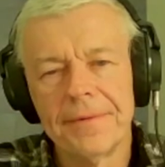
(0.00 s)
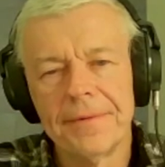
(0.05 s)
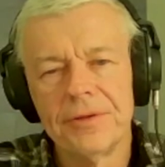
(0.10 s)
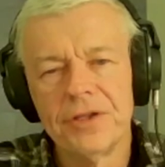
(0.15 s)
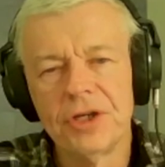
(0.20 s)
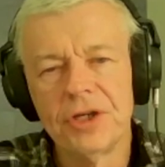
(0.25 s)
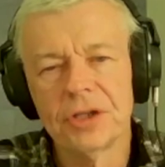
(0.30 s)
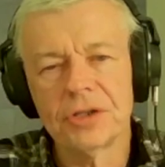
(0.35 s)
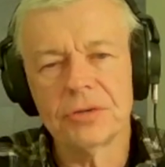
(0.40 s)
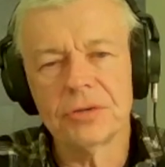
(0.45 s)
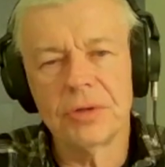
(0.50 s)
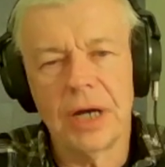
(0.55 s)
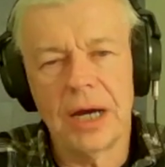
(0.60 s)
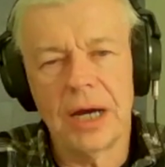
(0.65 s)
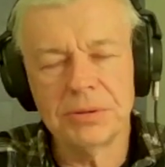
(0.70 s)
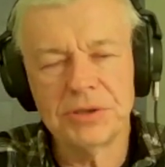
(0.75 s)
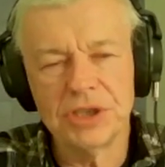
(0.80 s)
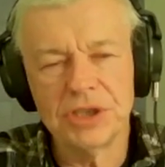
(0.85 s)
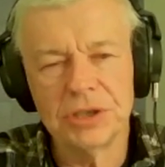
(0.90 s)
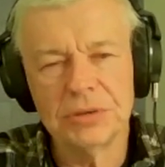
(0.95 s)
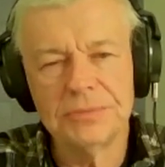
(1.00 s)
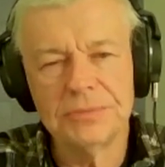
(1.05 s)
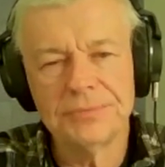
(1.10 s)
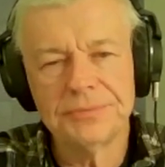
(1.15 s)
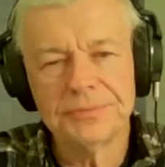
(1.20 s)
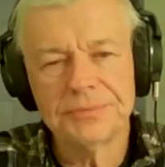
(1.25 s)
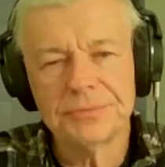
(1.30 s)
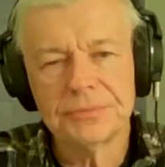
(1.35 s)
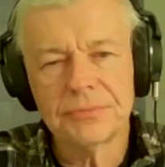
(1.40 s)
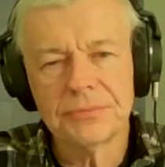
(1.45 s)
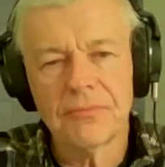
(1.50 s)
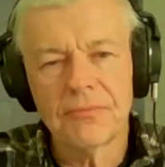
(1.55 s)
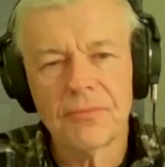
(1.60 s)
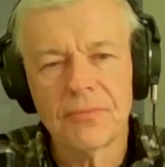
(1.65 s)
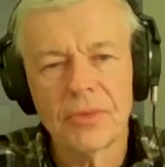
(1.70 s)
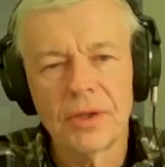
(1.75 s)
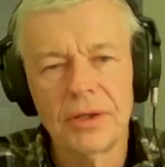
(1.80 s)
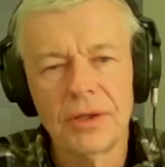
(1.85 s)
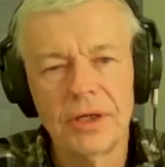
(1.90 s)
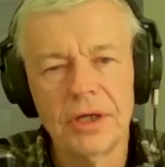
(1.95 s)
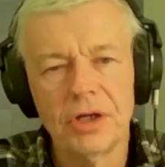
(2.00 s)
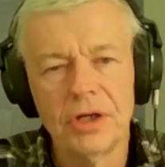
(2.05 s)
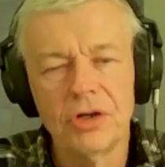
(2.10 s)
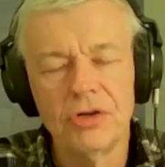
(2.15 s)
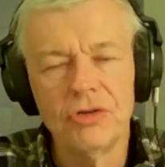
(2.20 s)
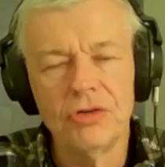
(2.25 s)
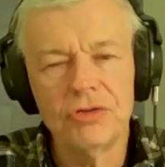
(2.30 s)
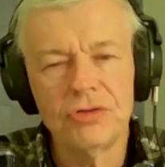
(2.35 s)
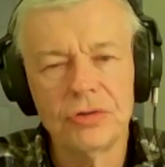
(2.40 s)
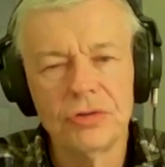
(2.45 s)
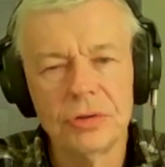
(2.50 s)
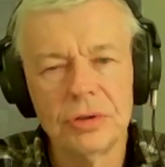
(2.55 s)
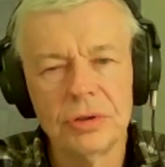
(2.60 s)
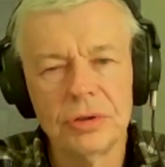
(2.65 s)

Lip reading: The other option is